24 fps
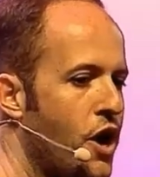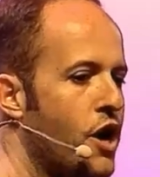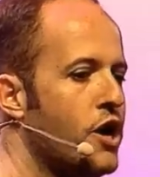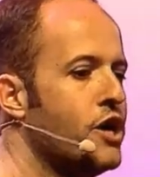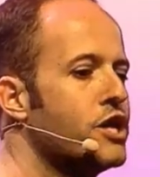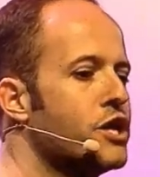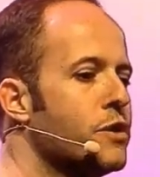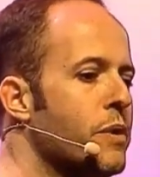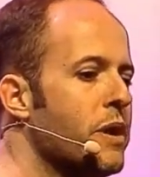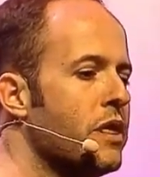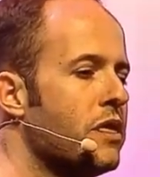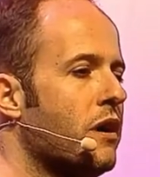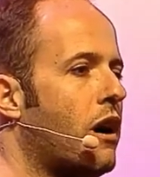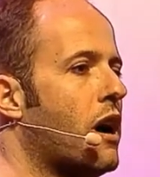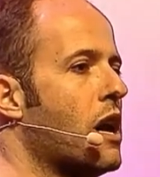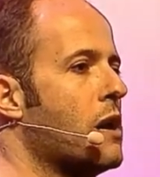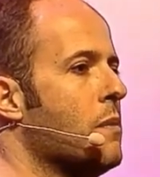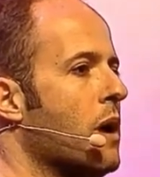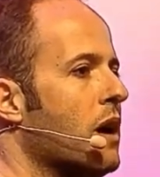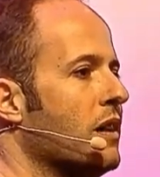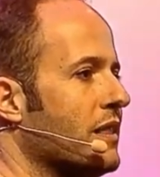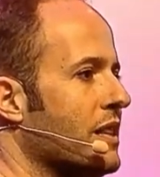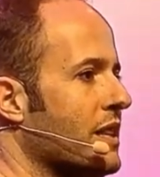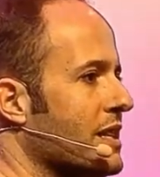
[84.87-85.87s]
So we thought
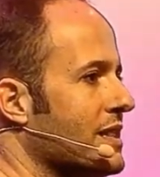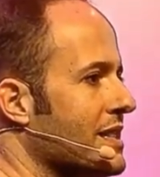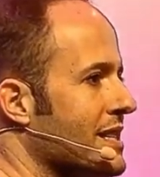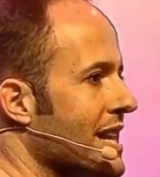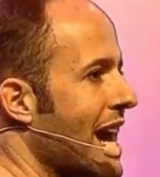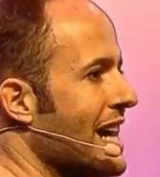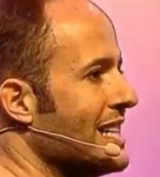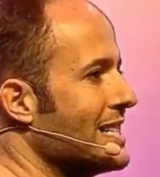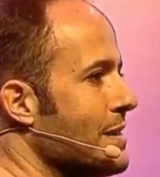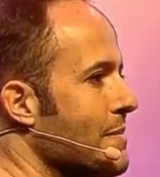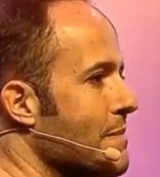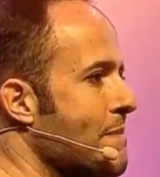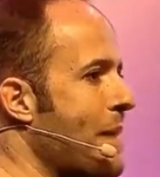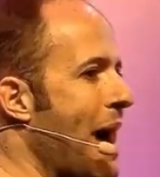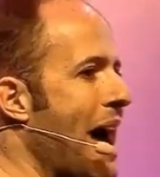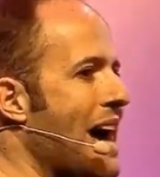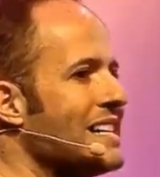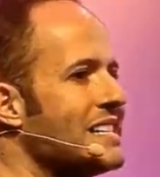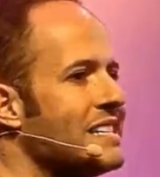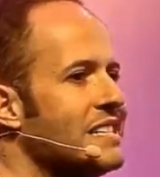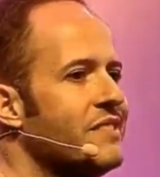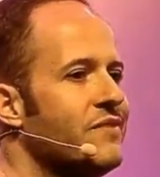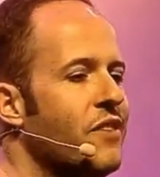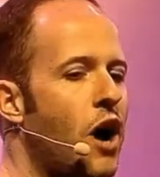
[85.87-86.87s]
about this as a
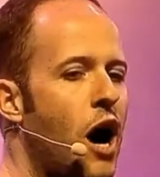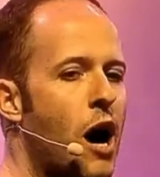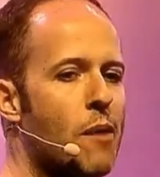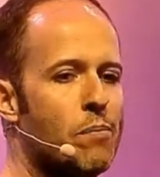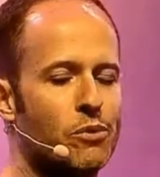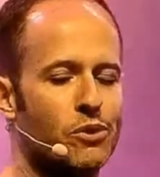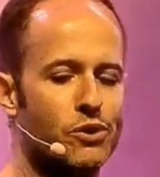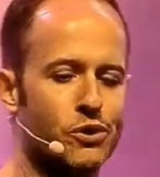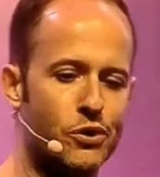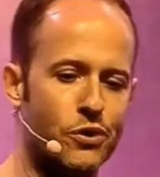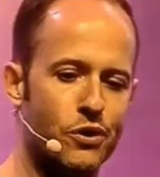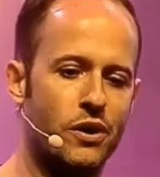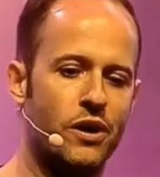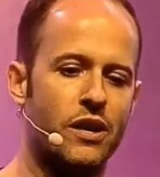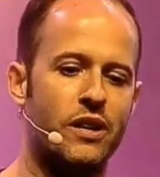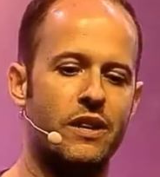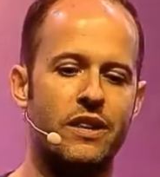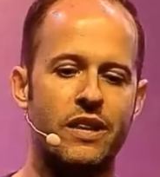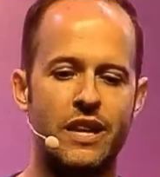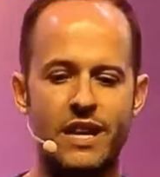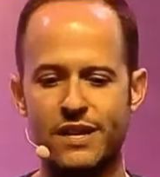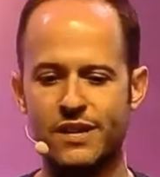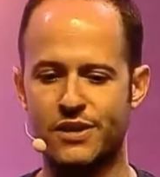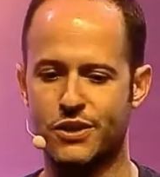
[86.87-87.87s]
massive opportunity to
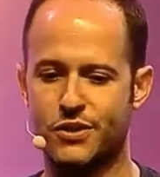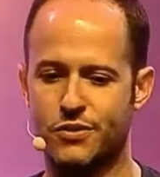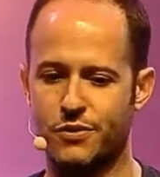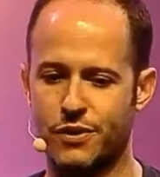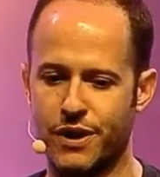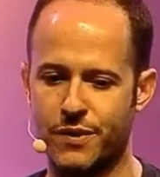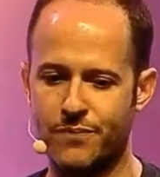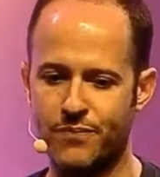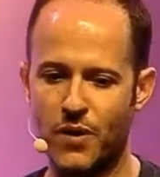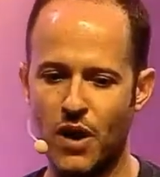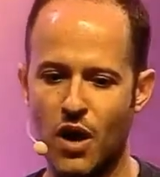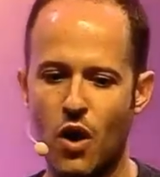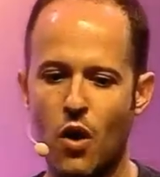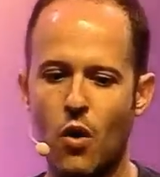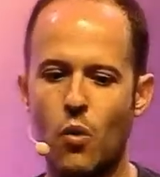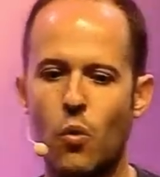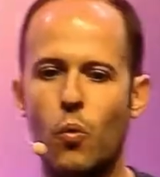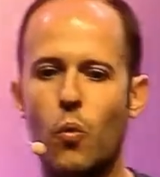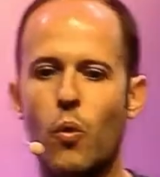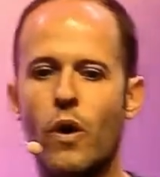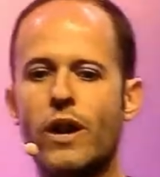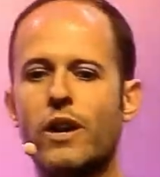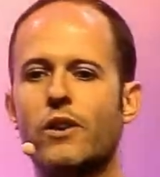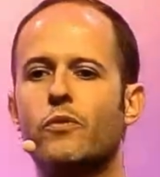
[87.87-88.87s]
the industry.
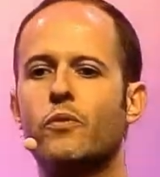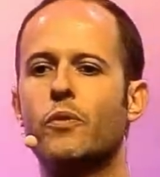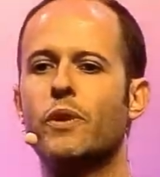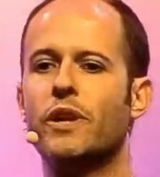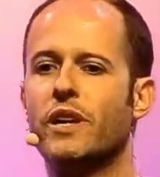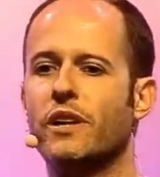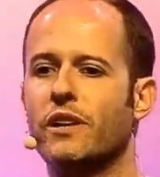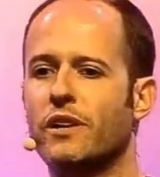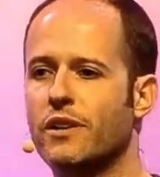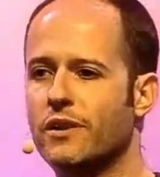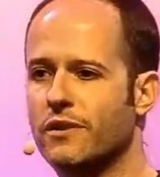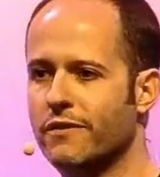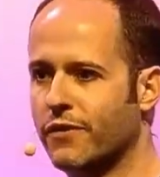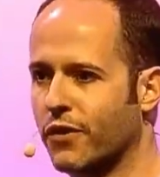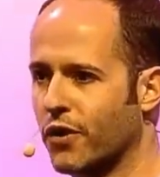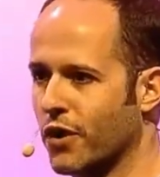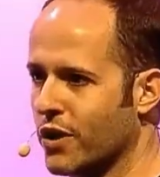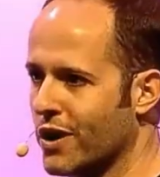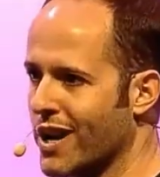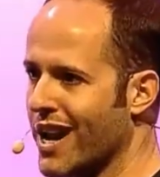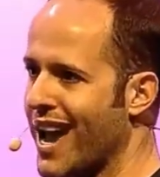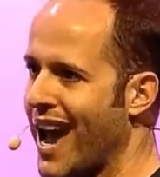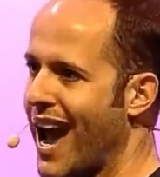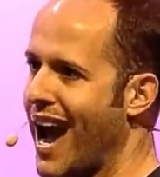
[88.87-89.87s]
What if we could
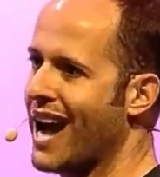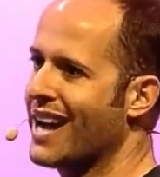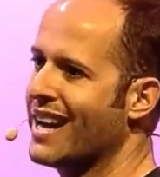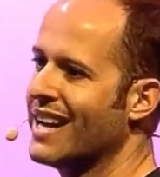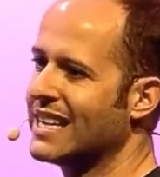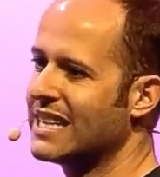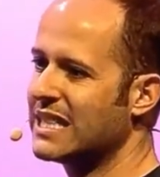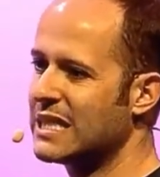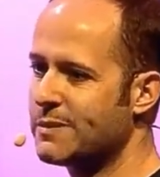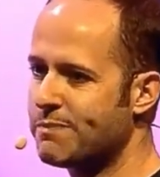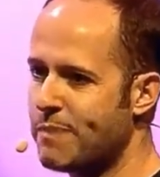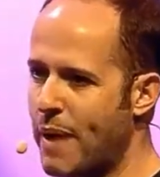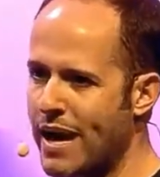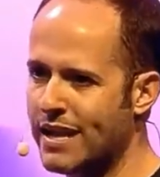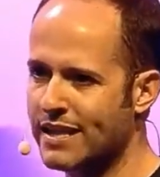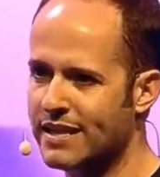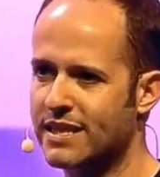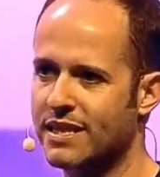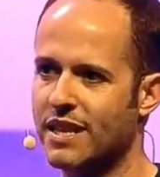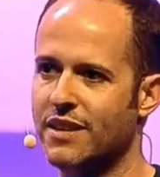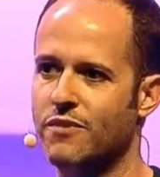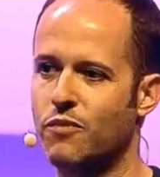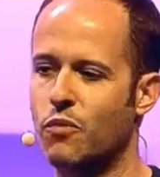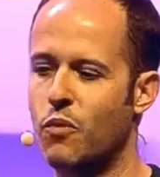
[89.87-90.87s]
convert at expense
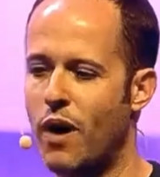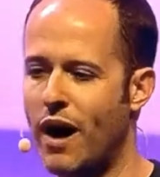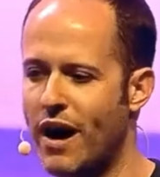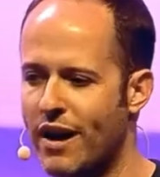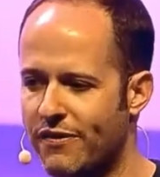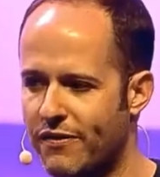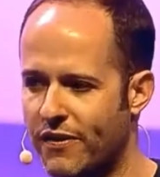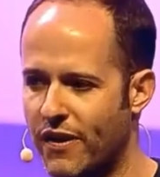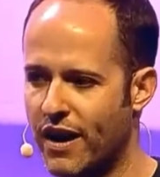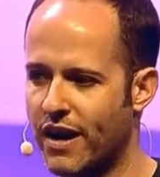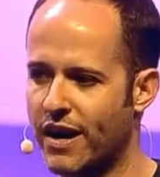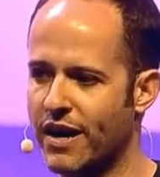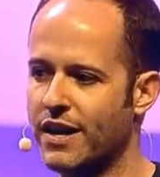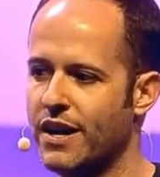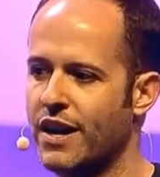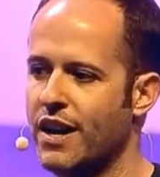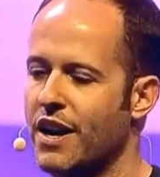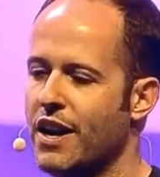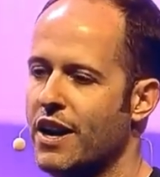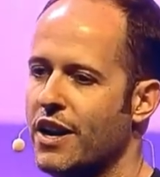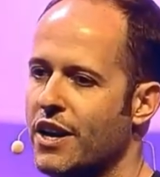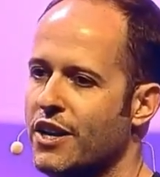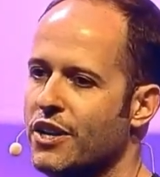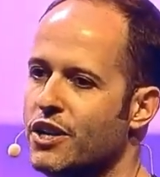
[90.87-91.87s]
of Wi-Fi
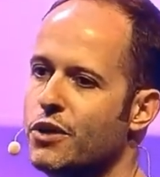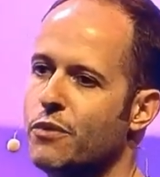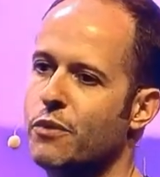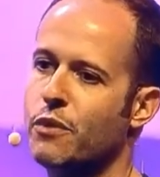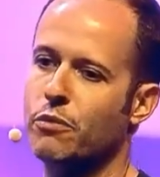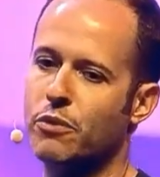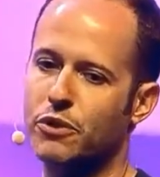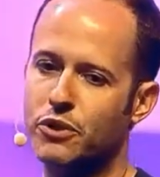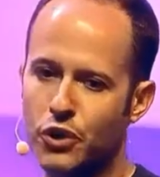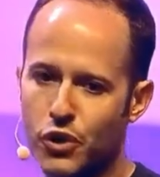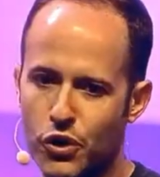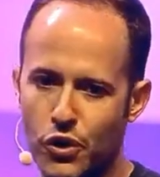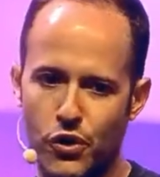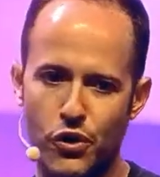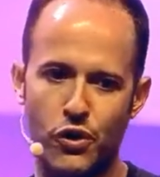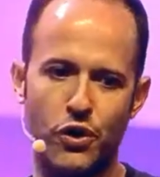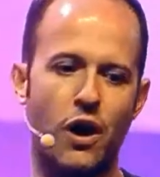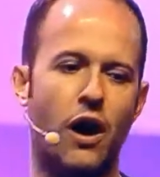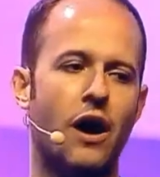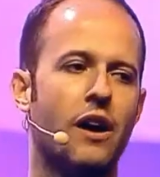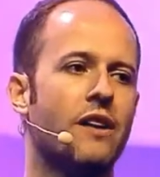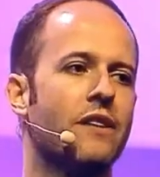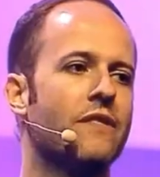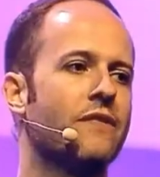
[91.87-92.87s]
into a return
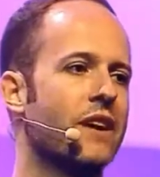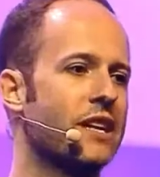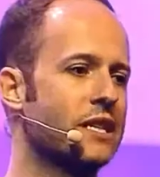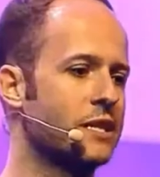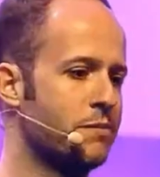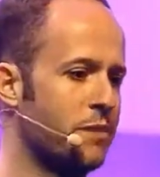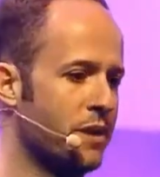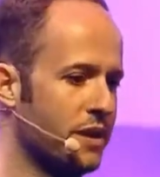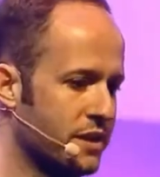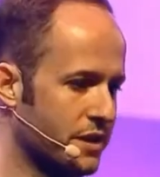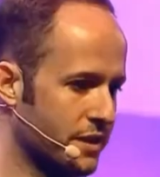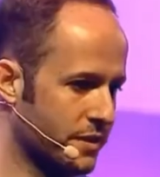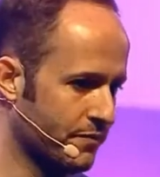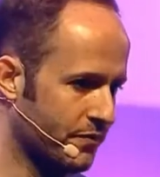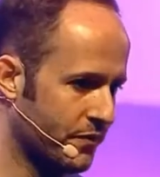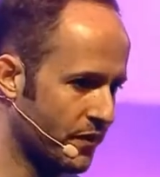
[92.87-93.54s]
on investment?